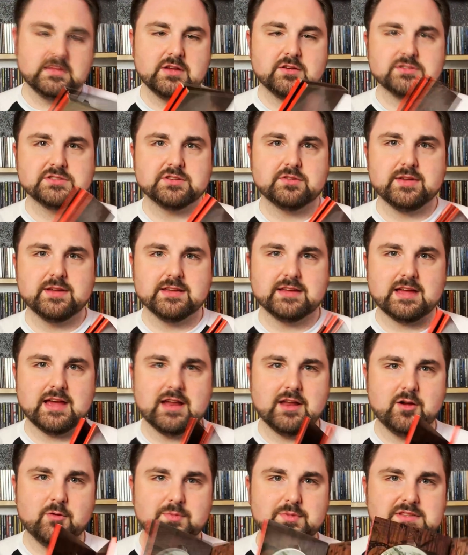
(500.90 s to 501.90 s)
so it
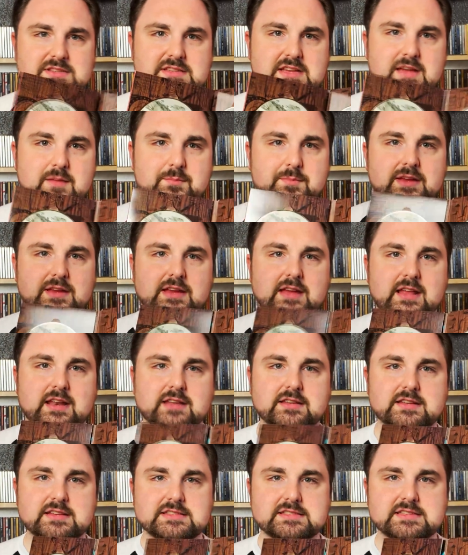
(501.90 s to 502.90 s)
kind of opens up. It kind
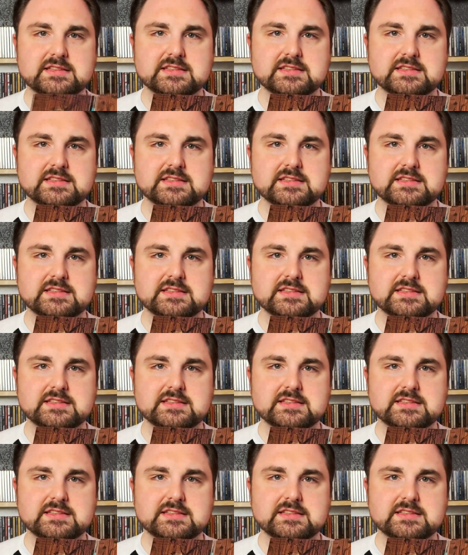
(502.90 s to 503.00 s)
of does